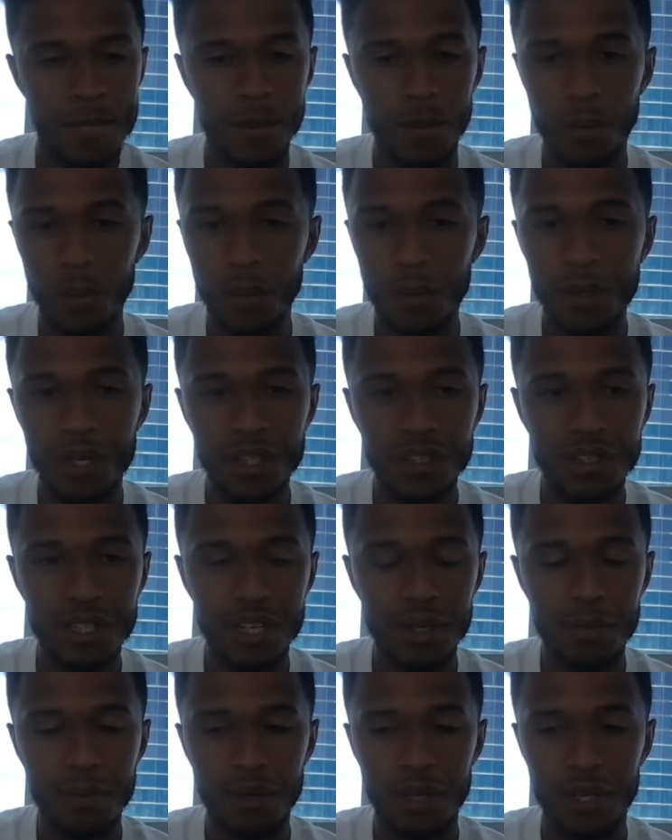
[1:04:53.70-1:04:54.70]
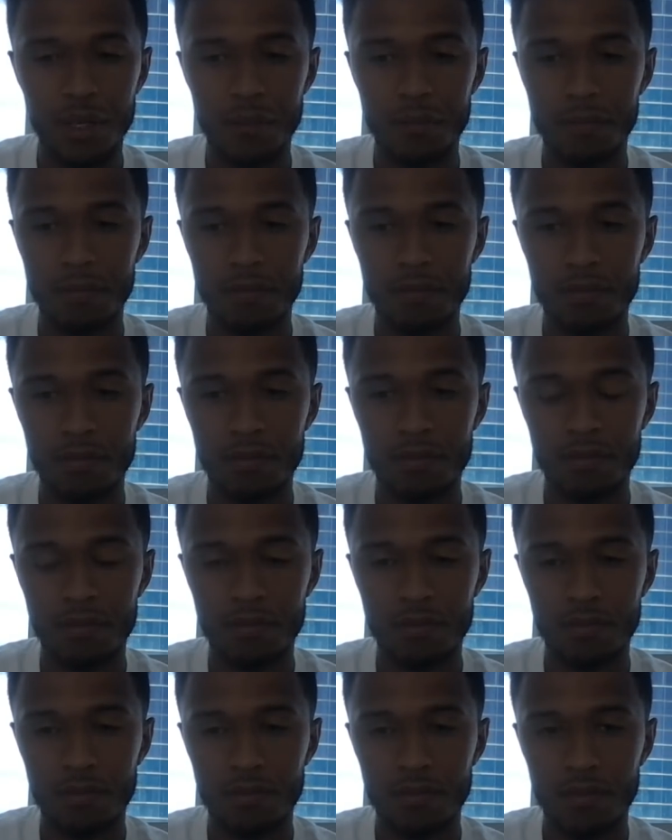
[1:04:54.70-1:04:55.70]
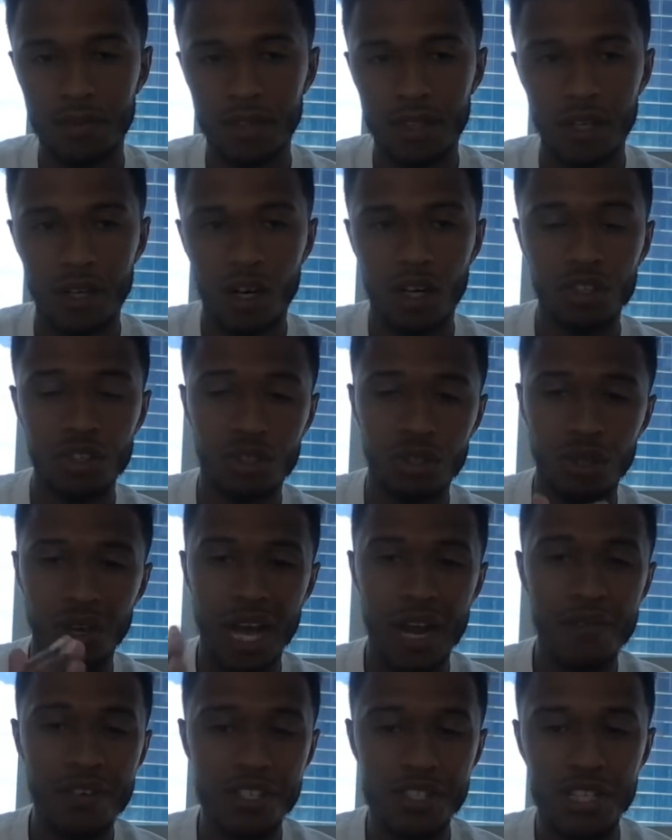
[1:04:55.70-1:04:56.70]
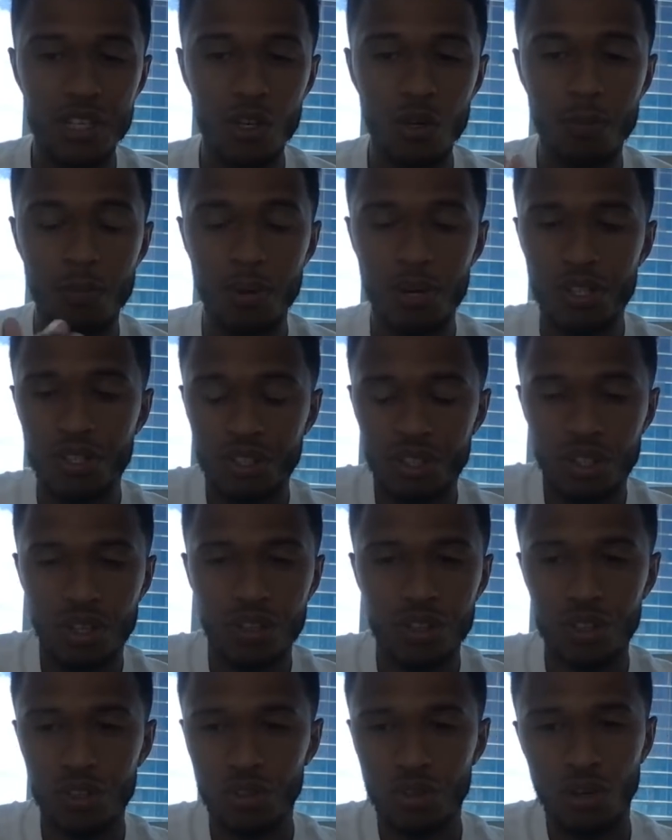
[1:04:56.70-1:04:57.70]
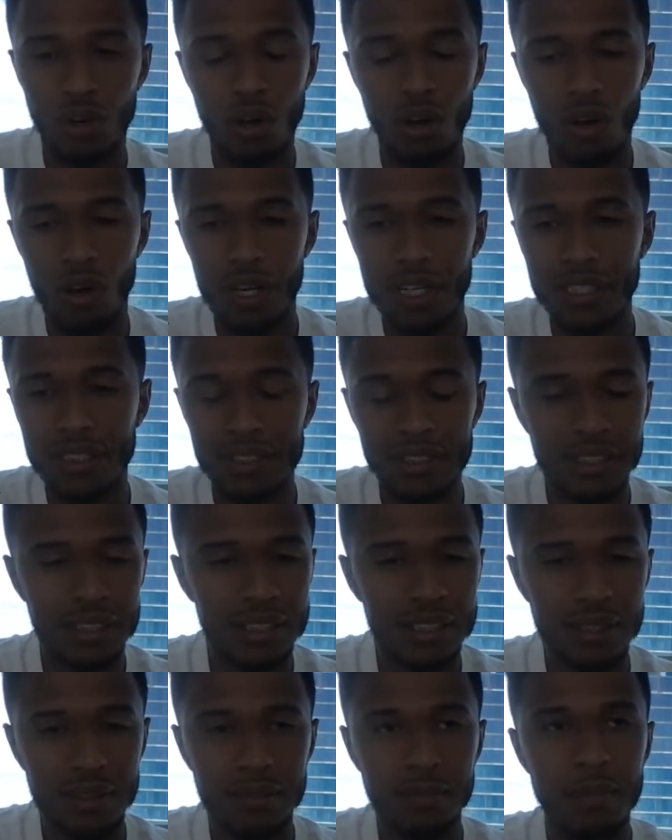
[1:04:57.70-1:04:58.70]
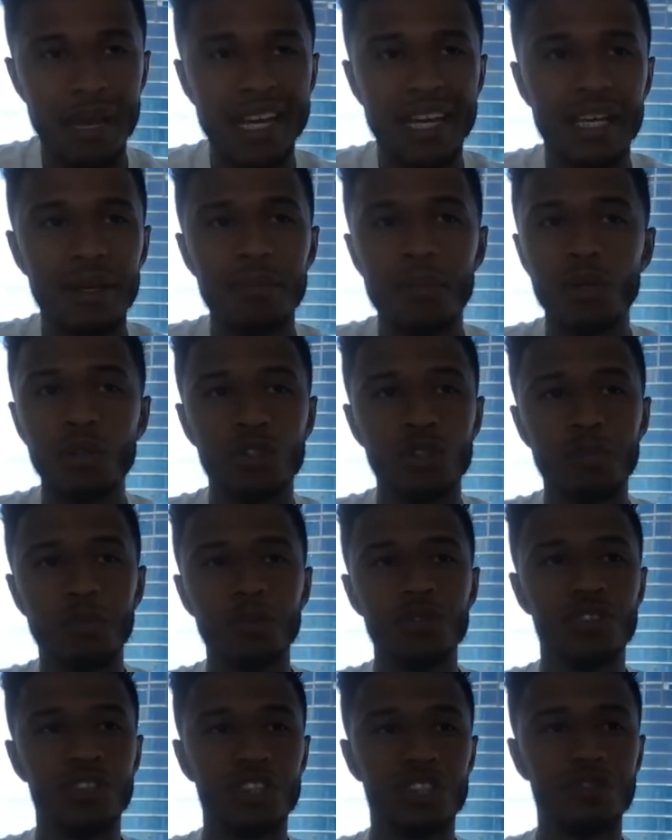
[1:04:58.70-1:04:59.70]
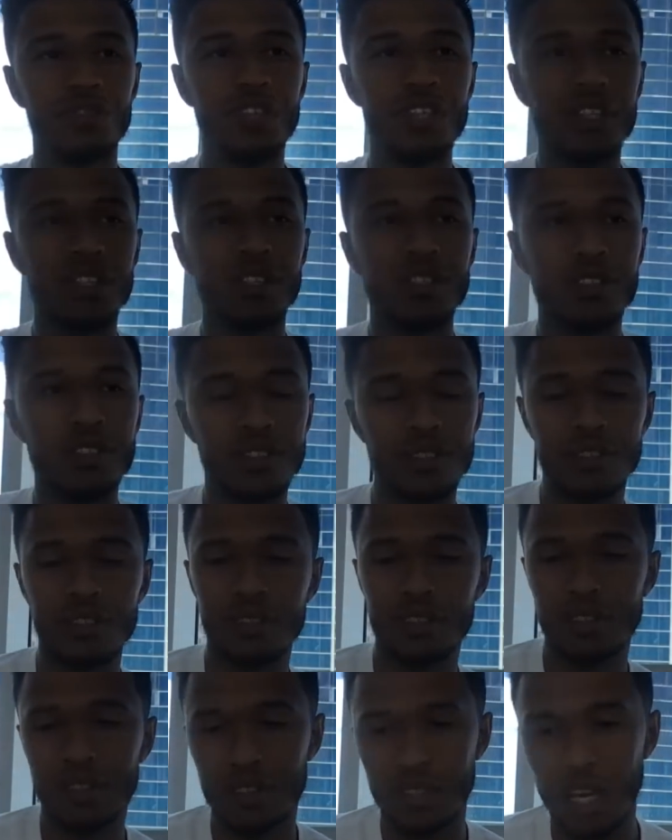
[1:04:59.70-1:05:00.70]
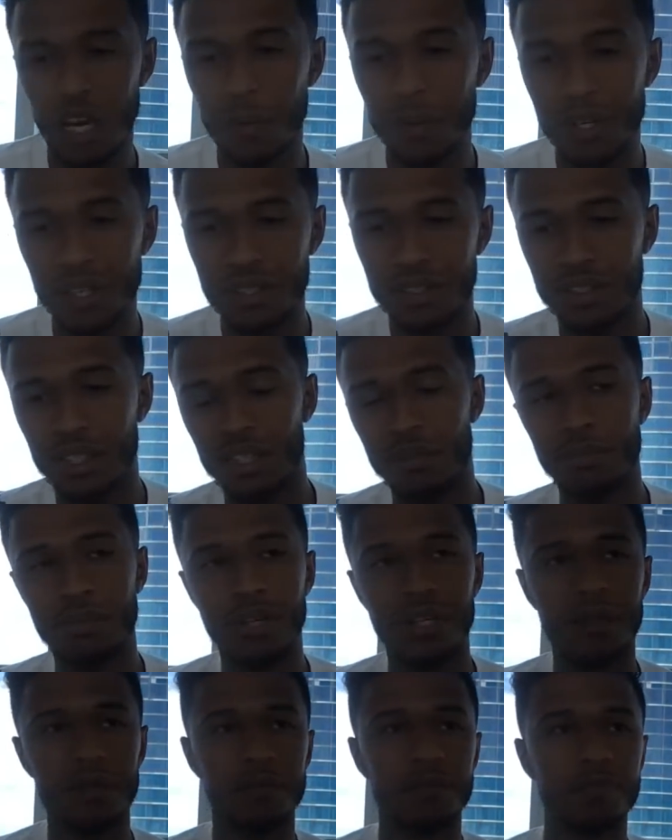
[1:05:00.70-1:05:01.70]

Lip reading: What are we going to celebrate? Until every single person on this call isn't making multiple six figures, how are we going to celebrate?